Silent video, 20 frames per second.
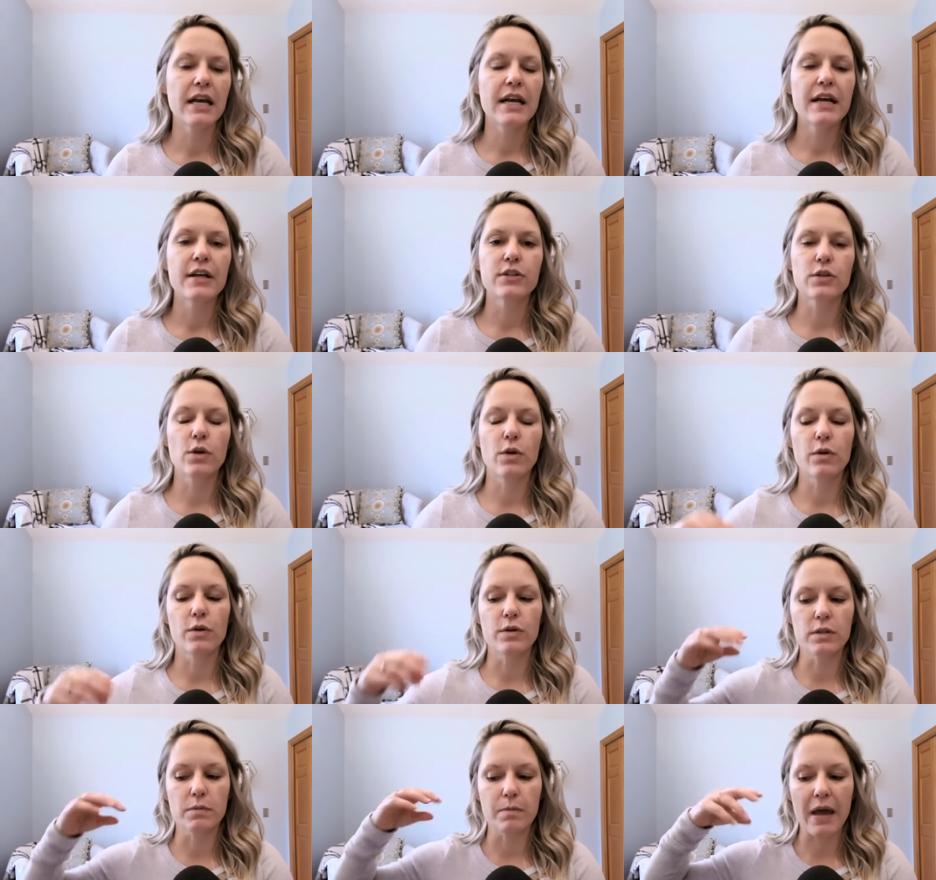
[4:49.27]
So
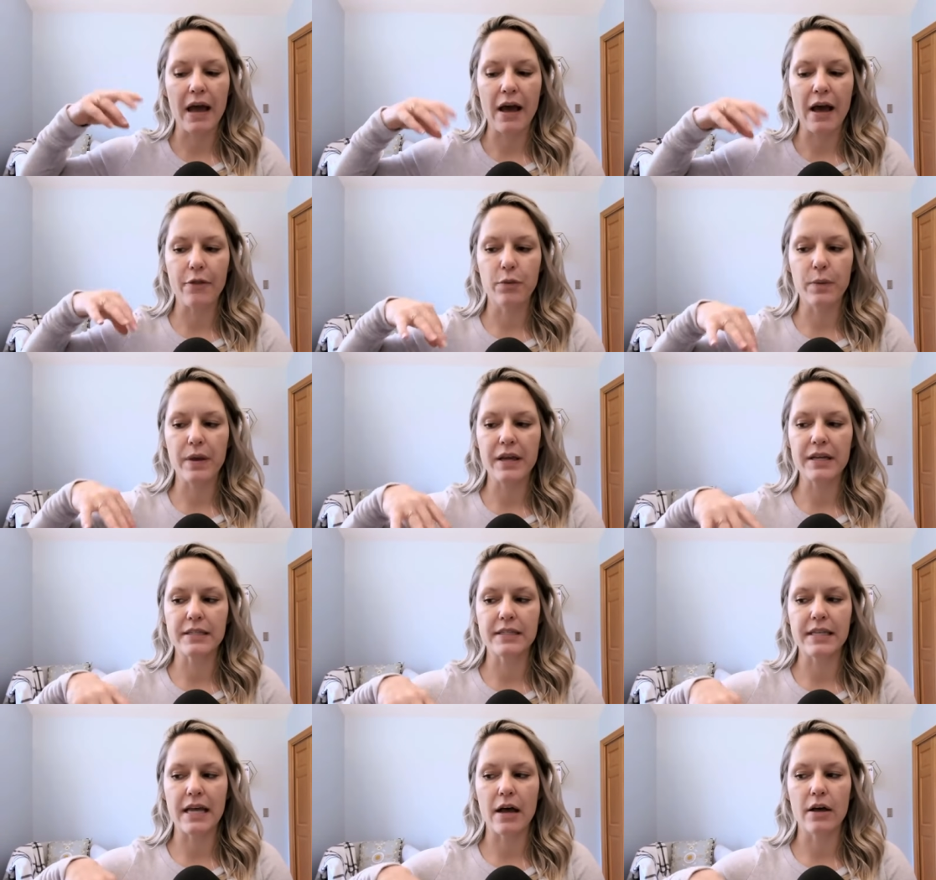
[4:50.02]
those
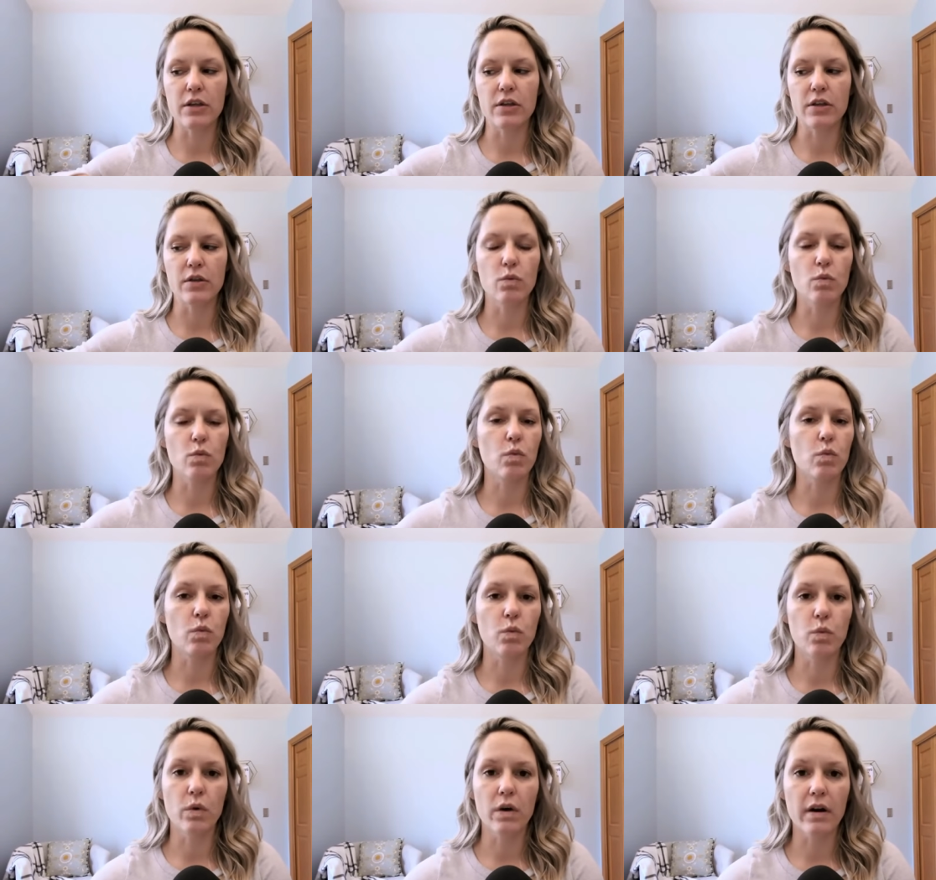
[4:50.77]
pathways that
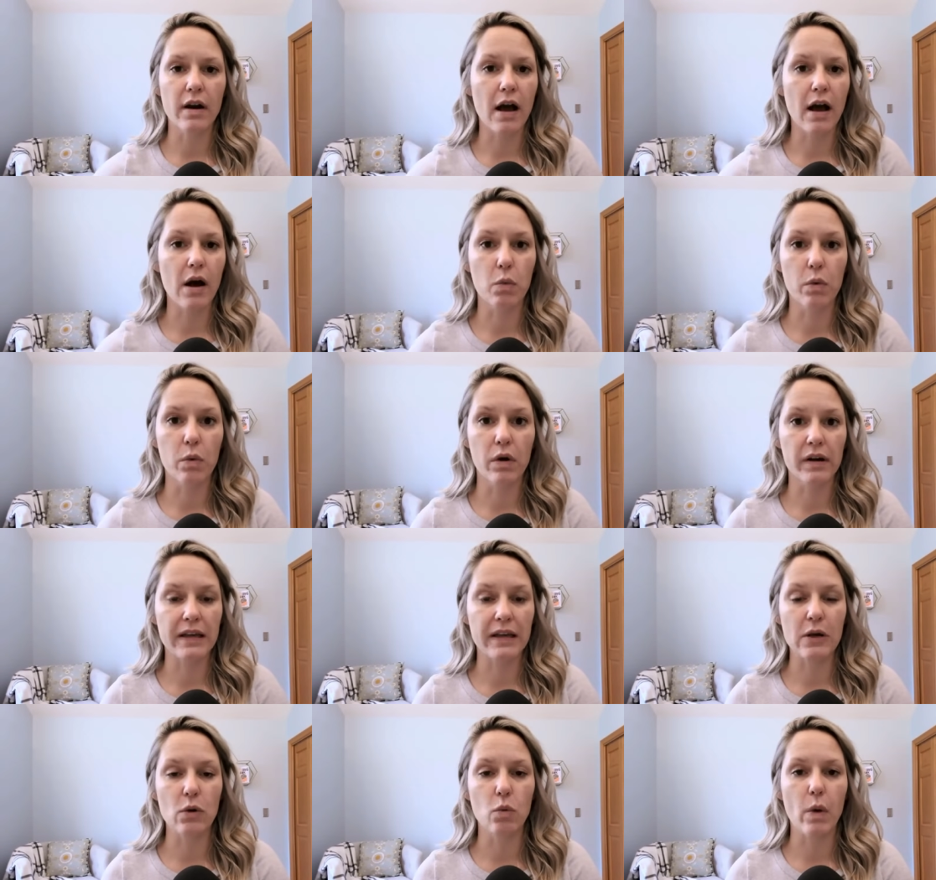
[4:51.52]
were not
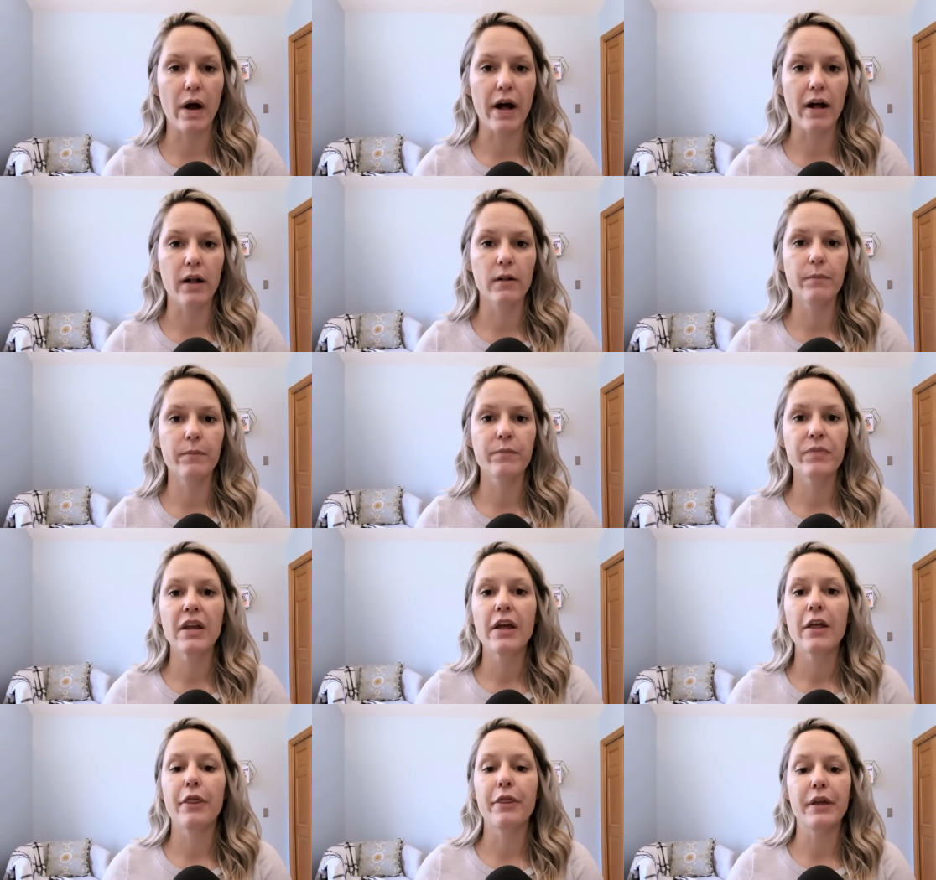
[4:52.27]
working well,
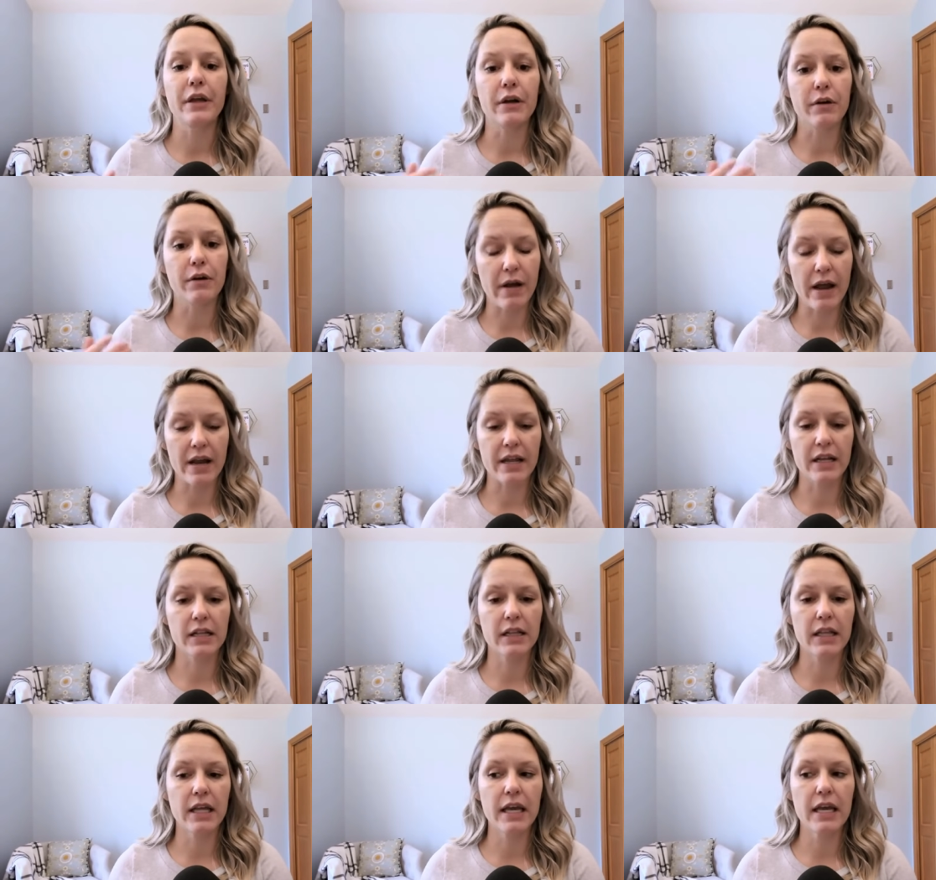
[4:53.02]

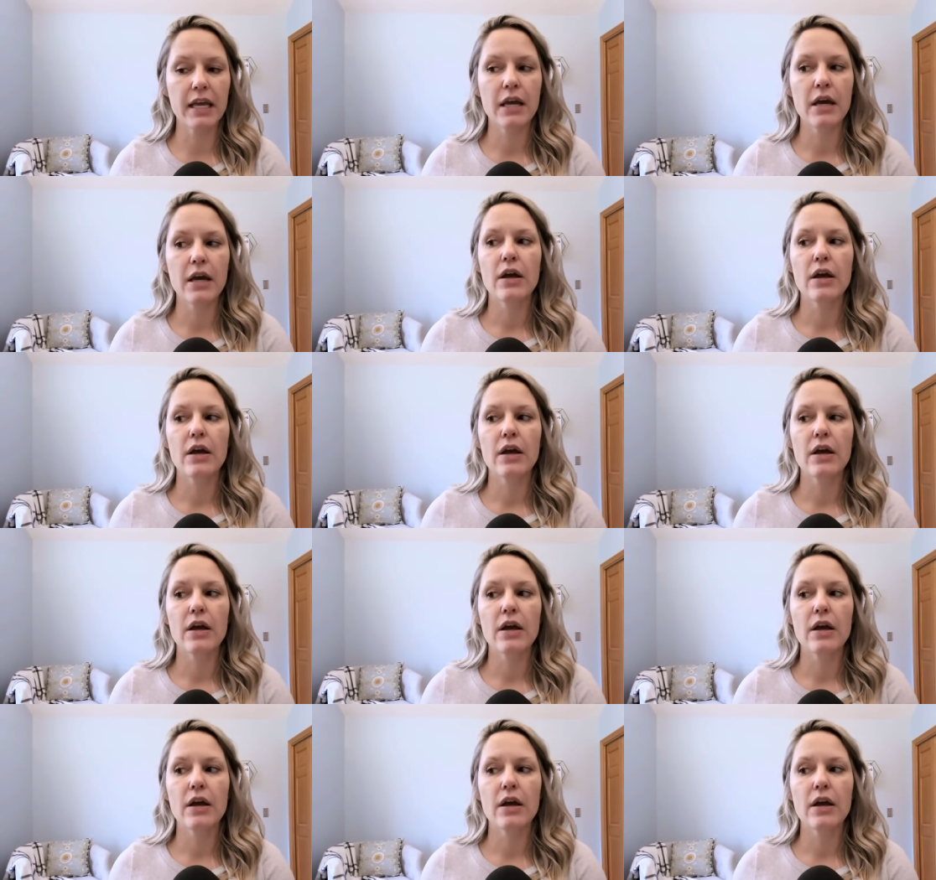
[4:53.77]
theoretically,